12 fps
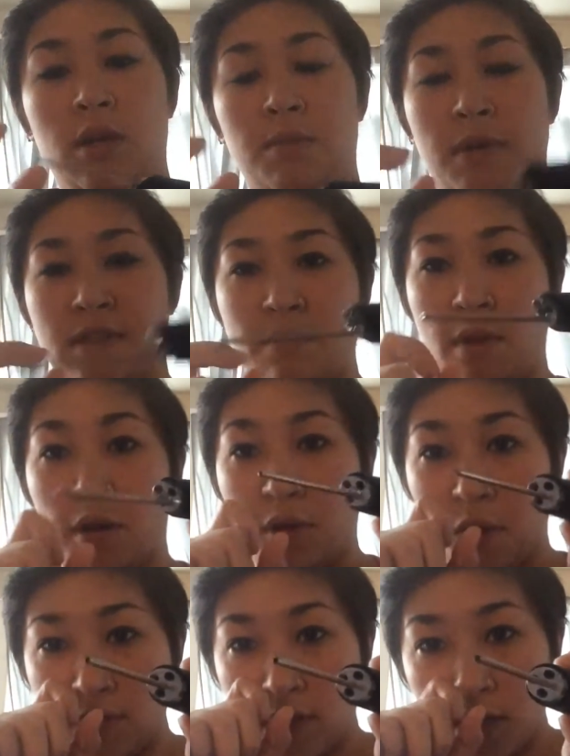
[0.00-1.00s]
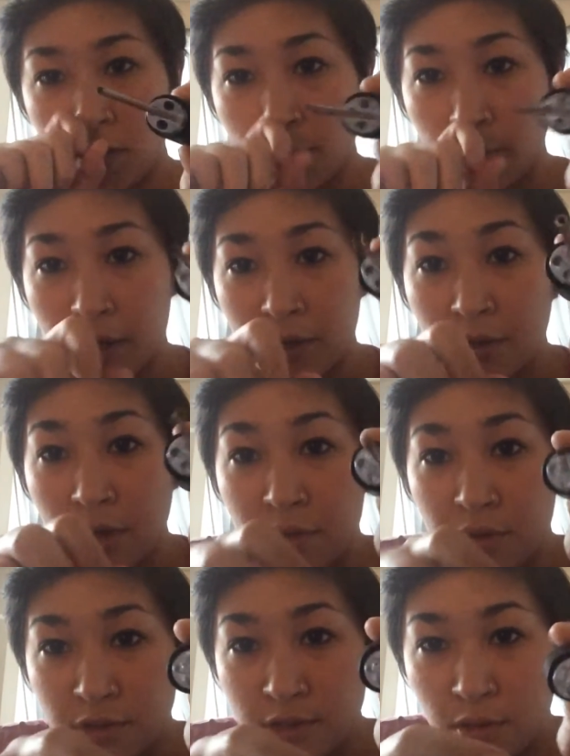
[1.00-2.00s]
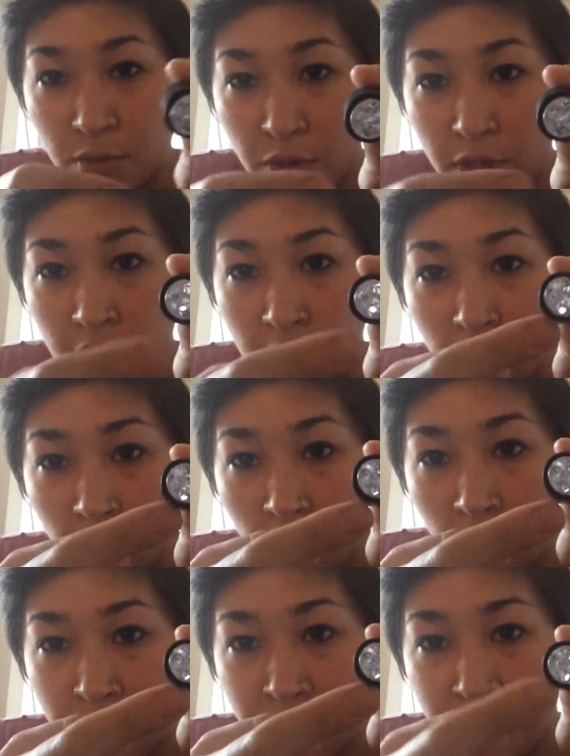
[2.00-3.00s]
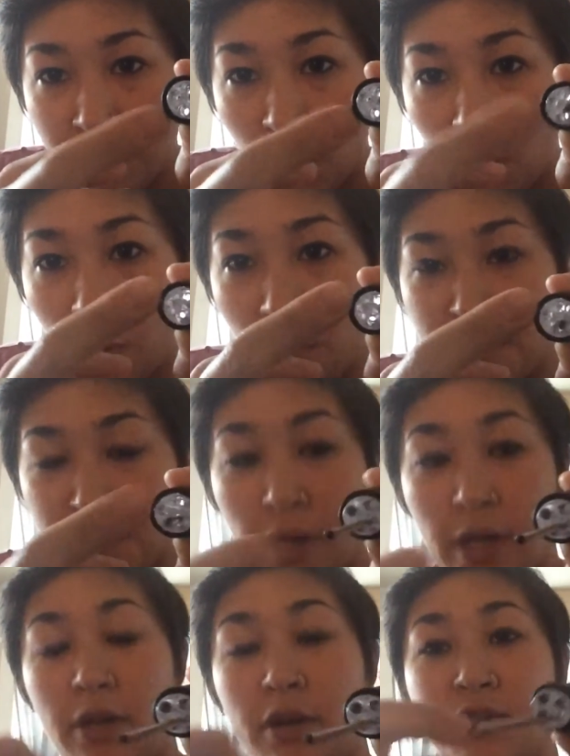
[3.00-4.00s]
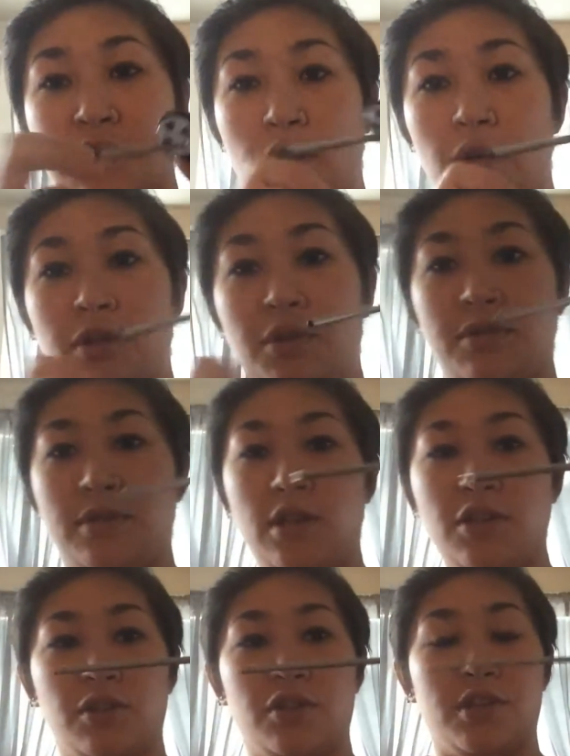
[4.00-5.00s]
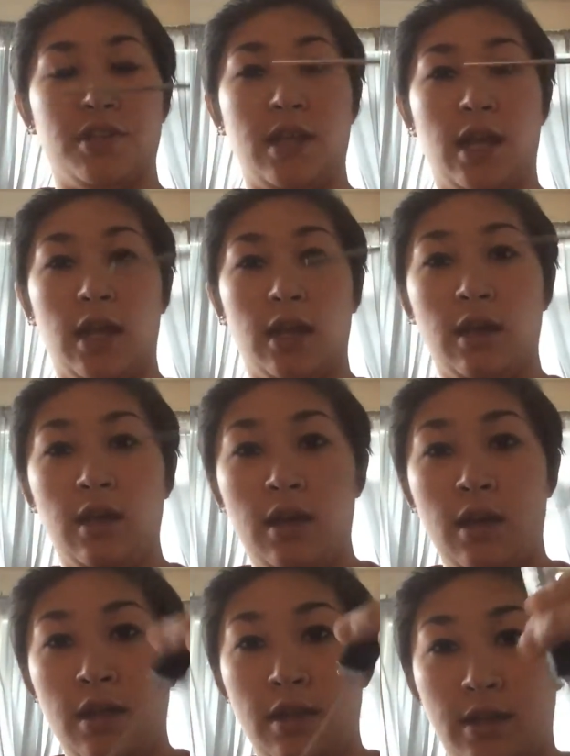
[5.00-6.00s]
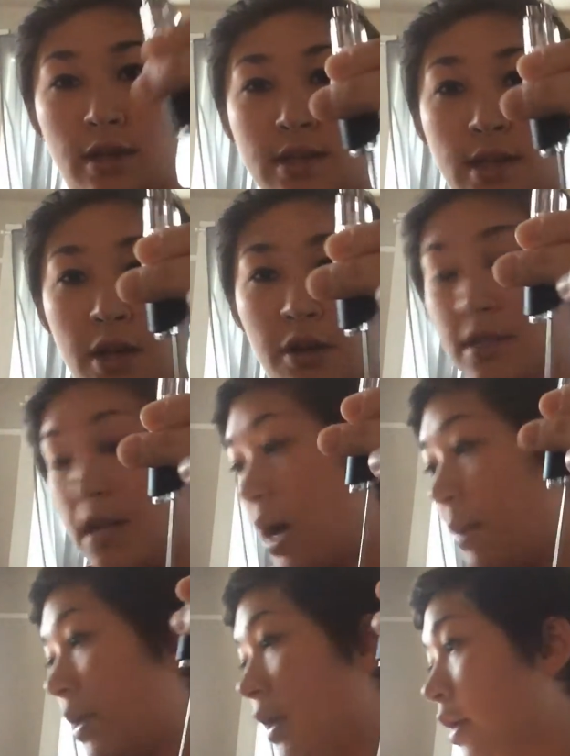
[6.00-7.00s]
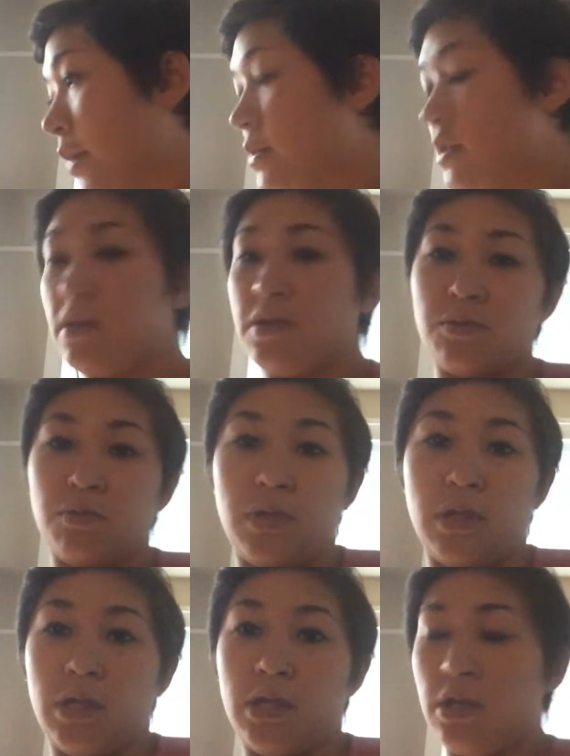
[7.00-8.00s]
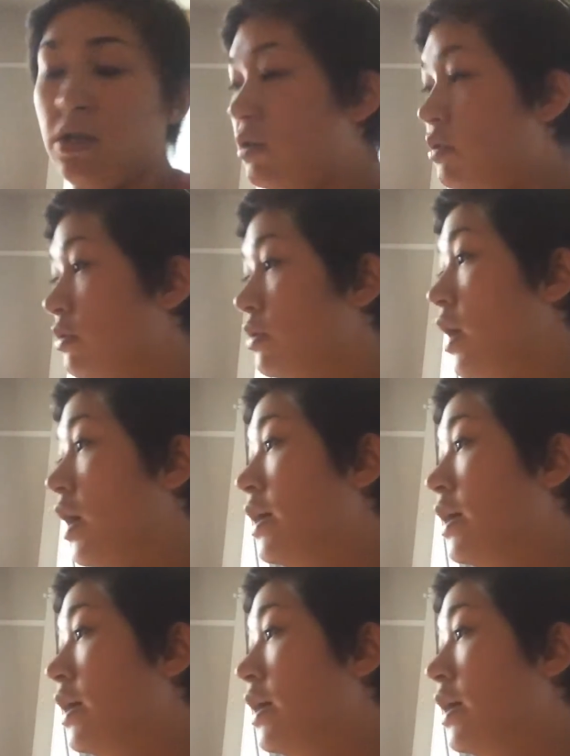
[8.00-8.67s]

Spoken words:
piece of metal goes into the bottle, and there's three holes right here. So you essentially just take the entire top, and it comes in this really cute,